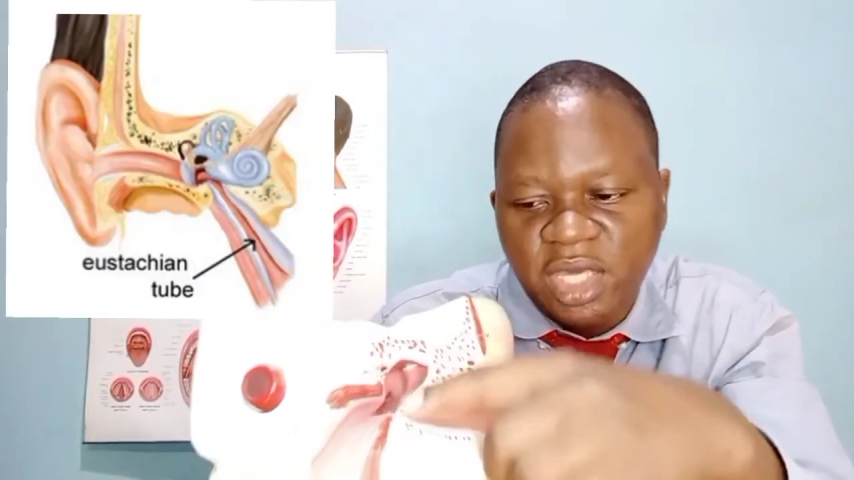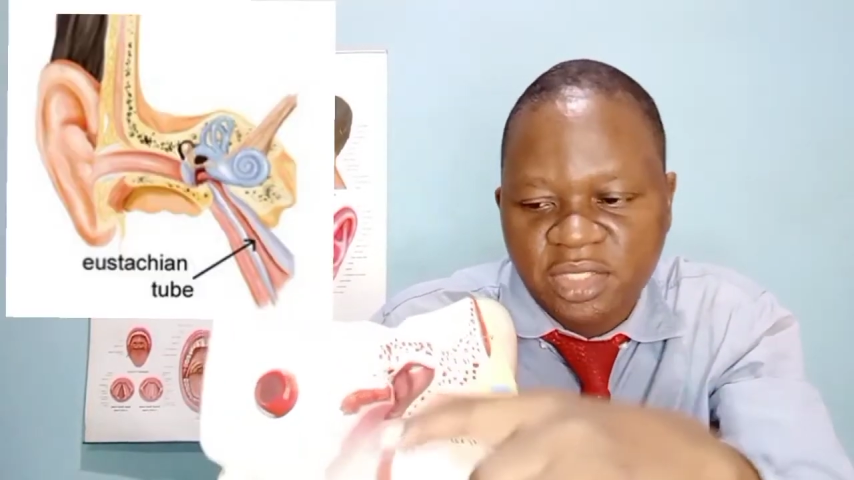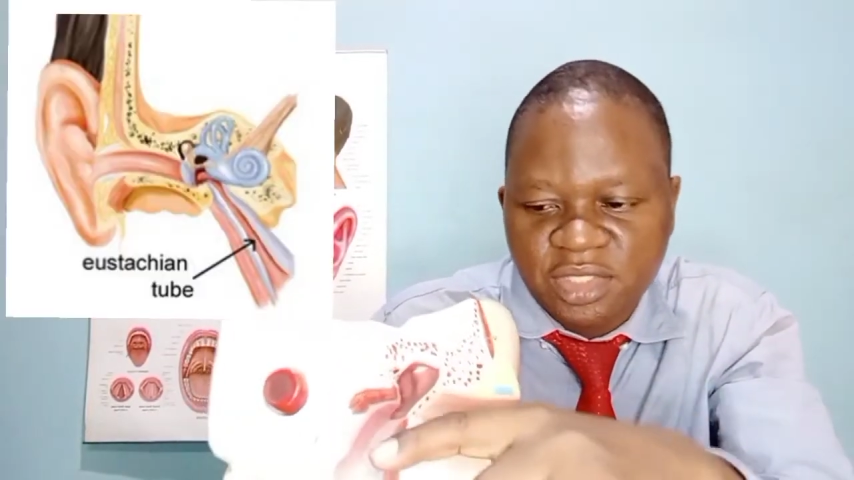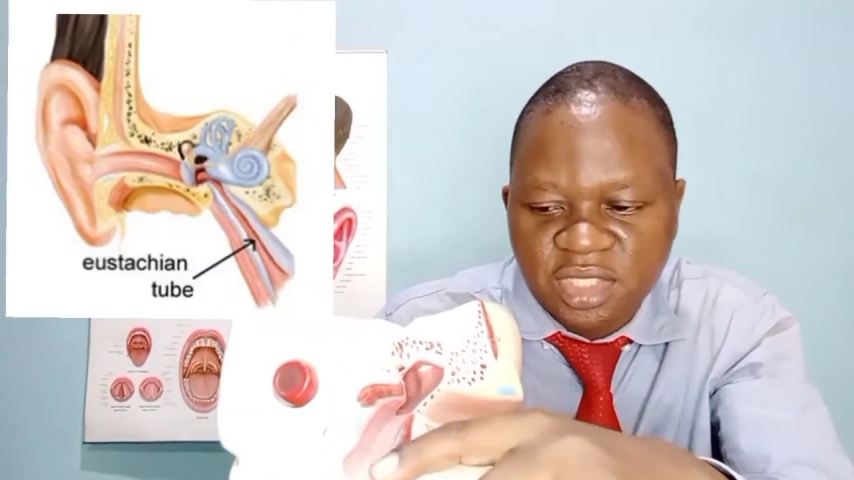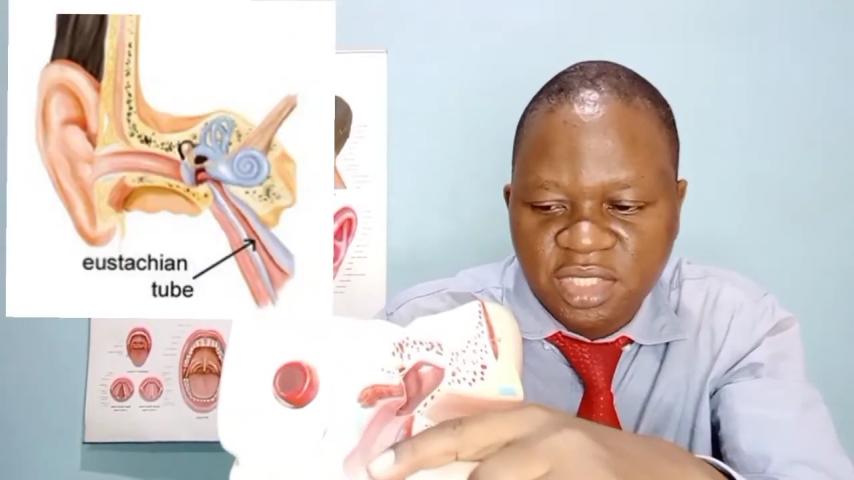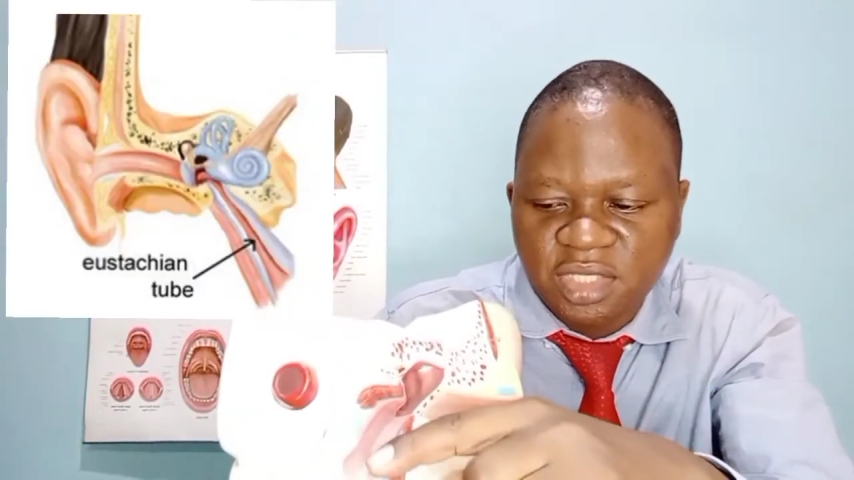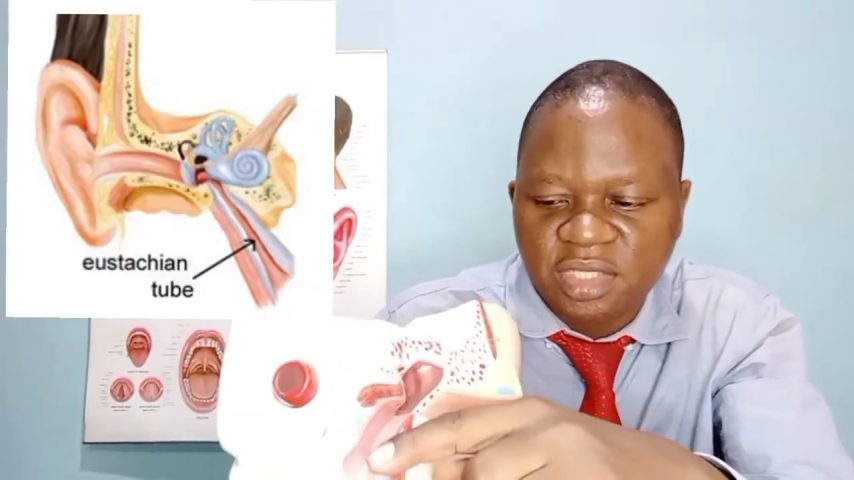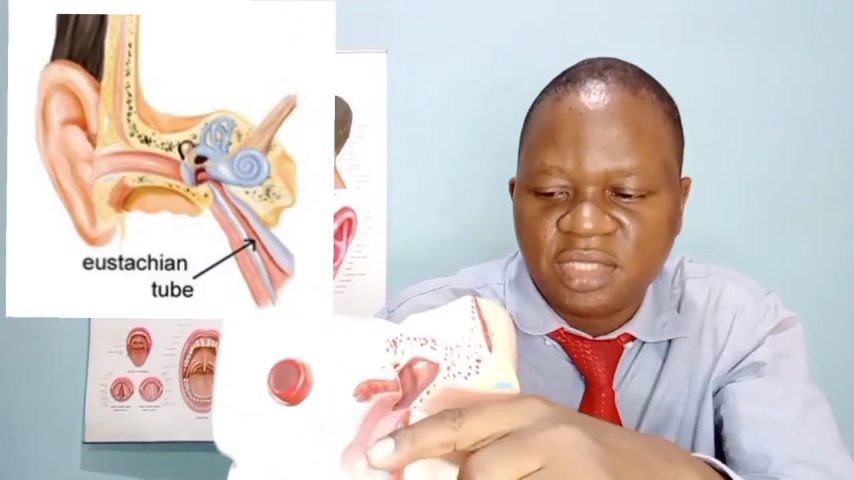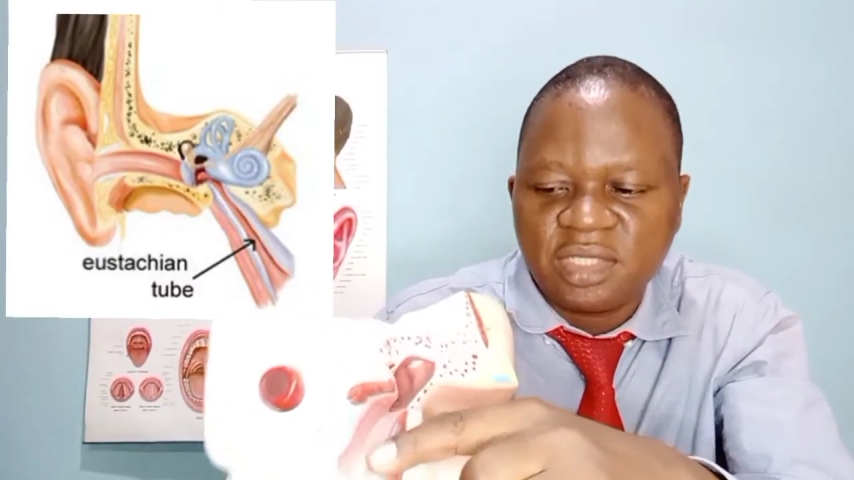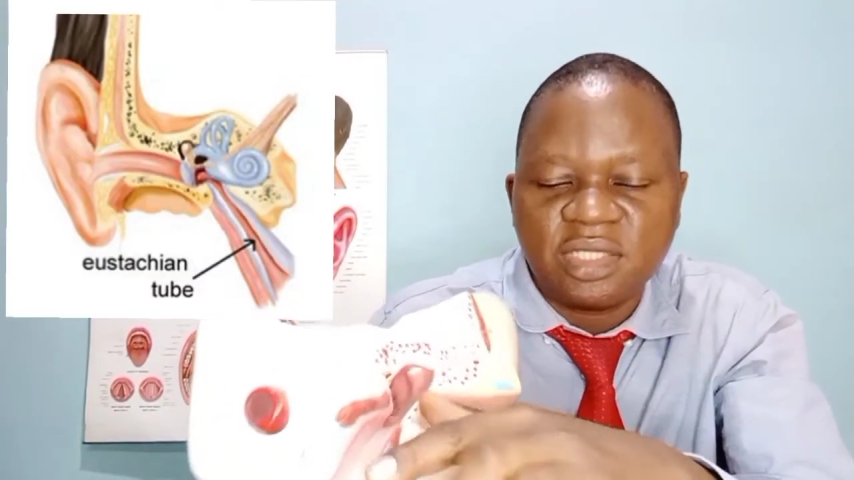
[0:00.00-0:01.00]
is the
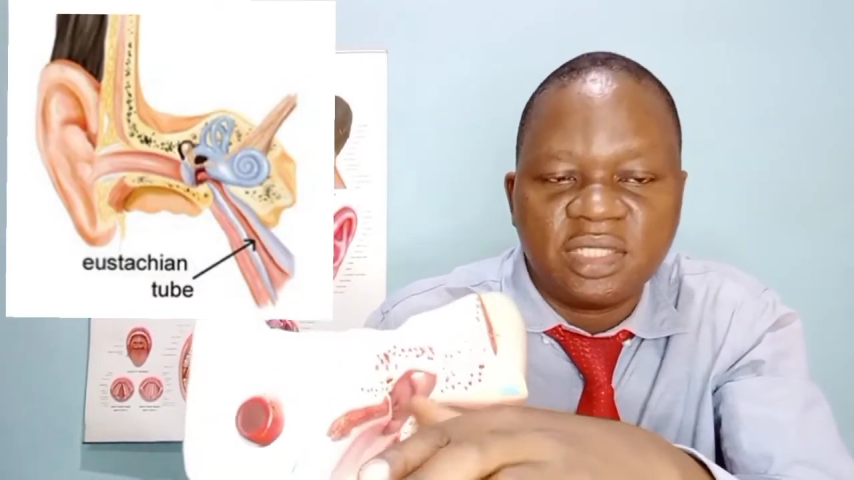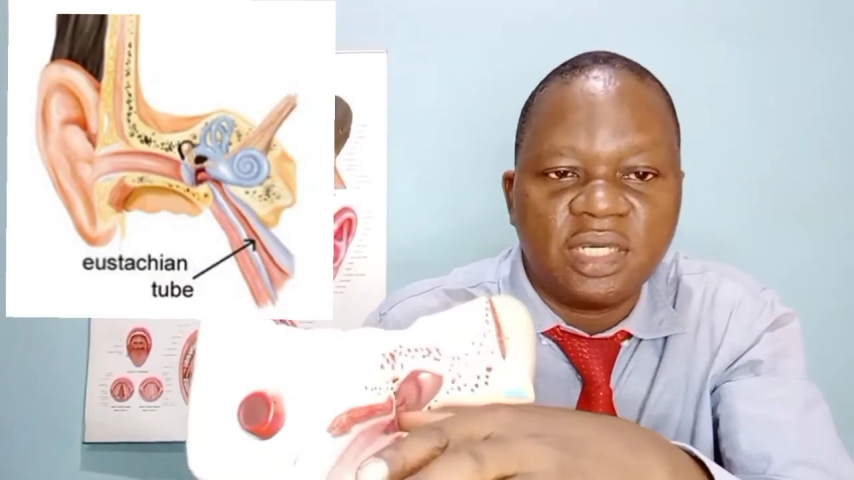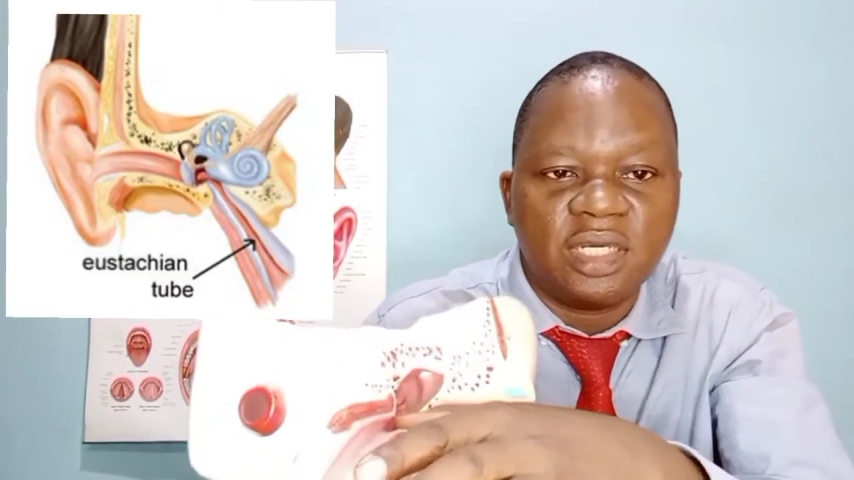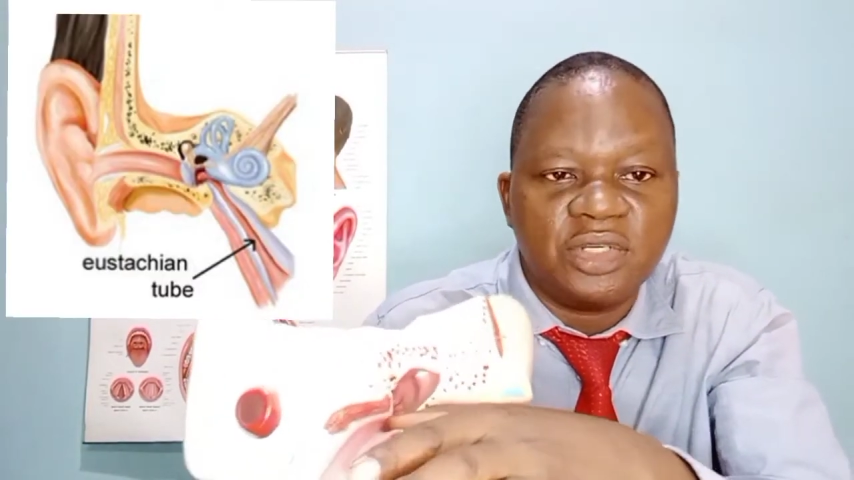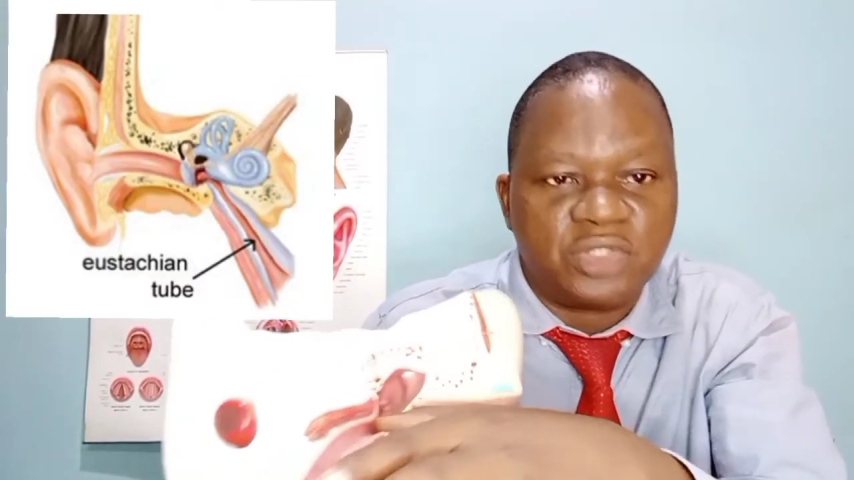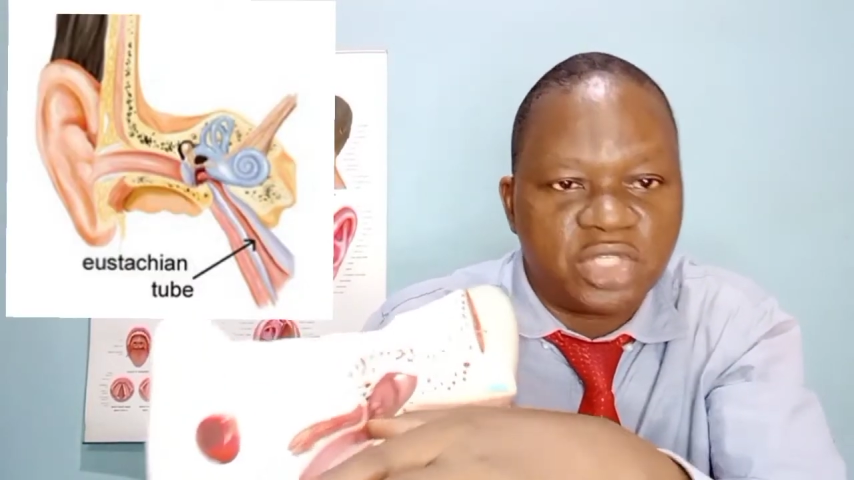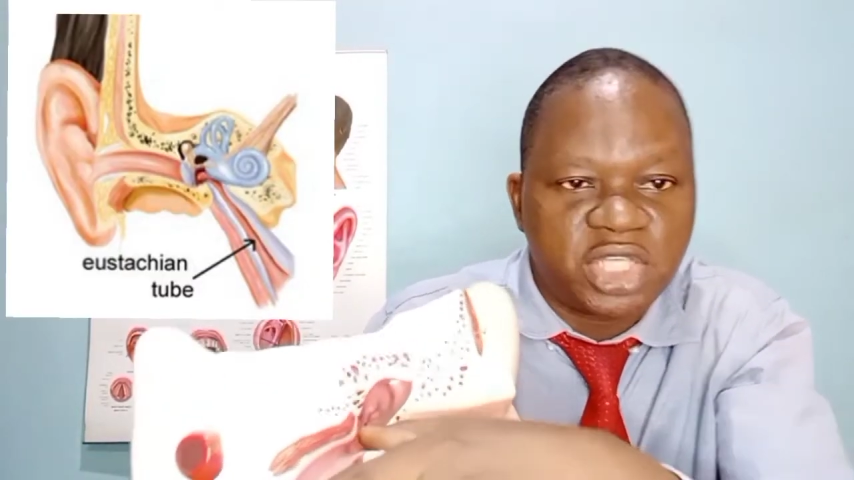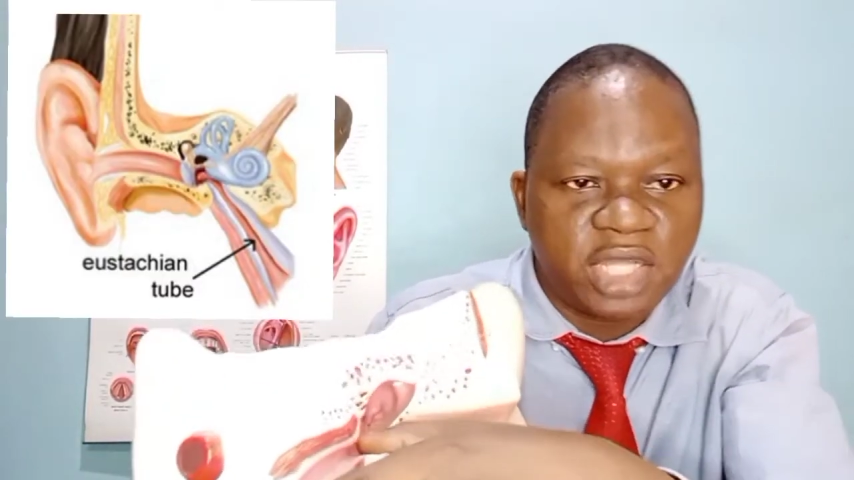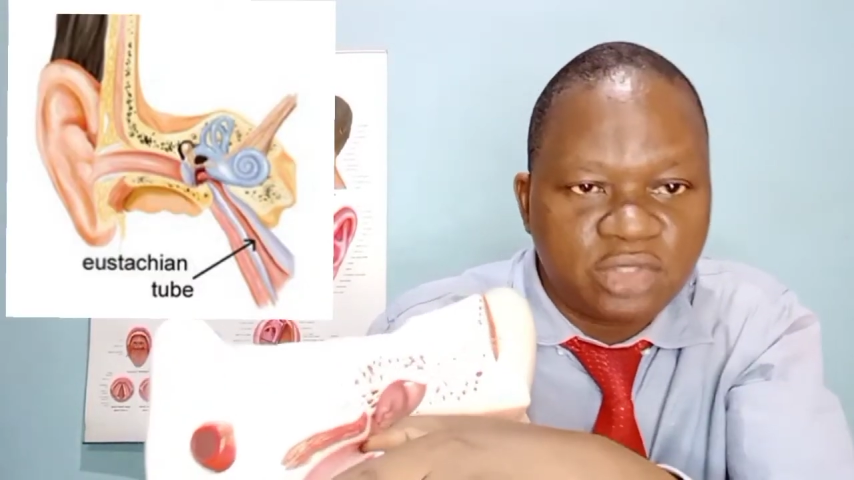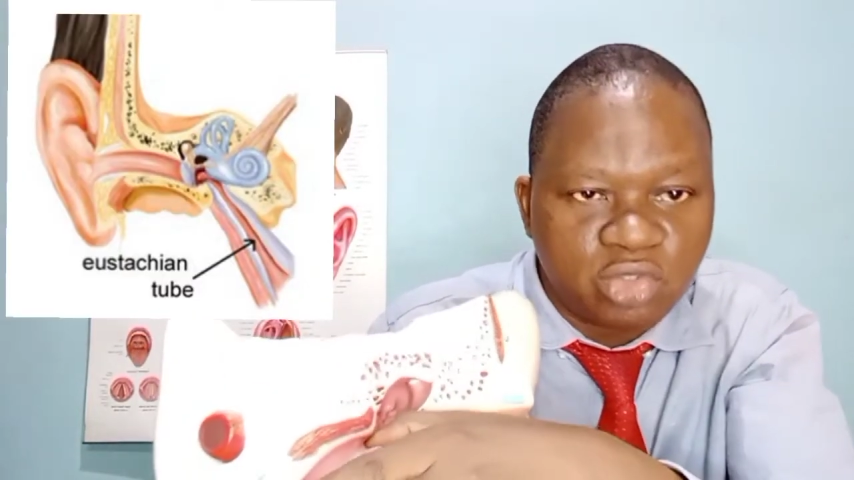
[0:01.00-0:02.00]

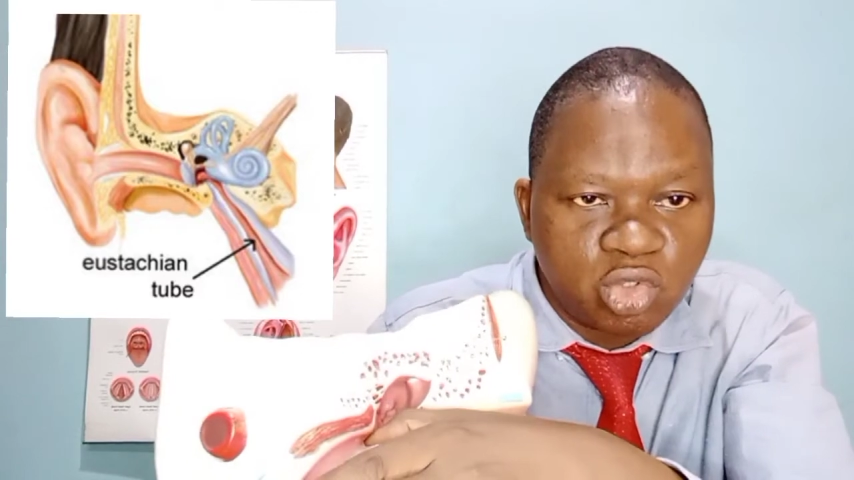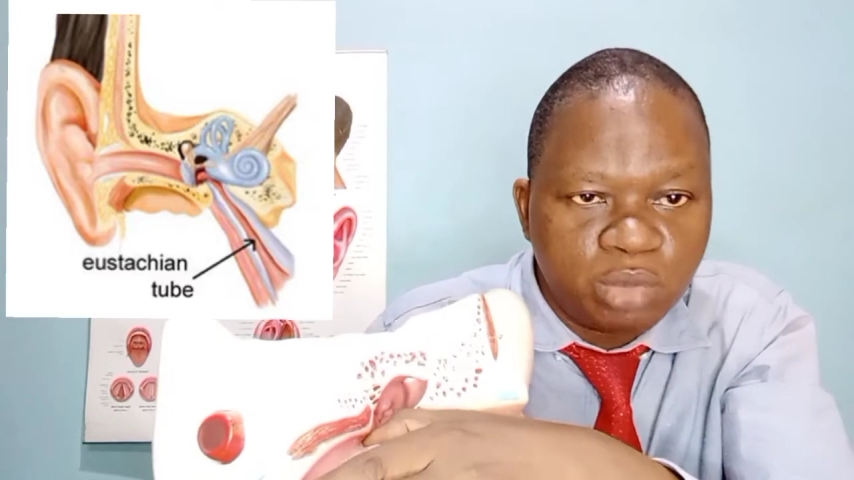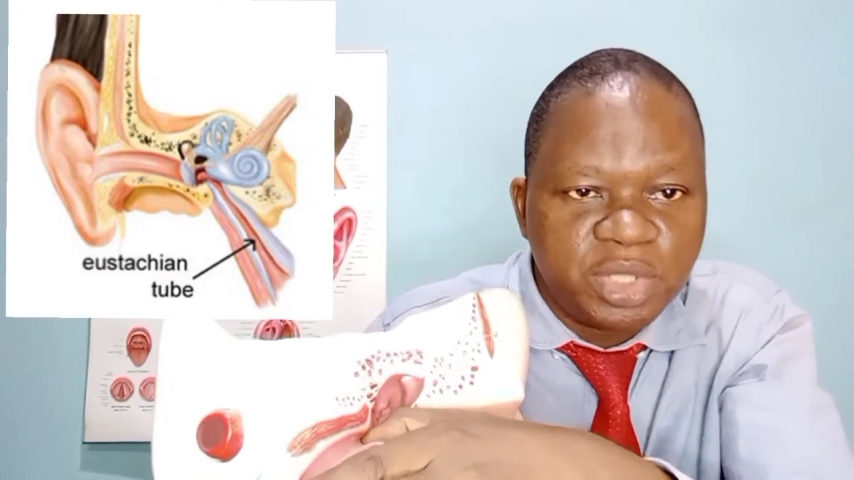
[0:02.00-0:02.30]
Incision tube.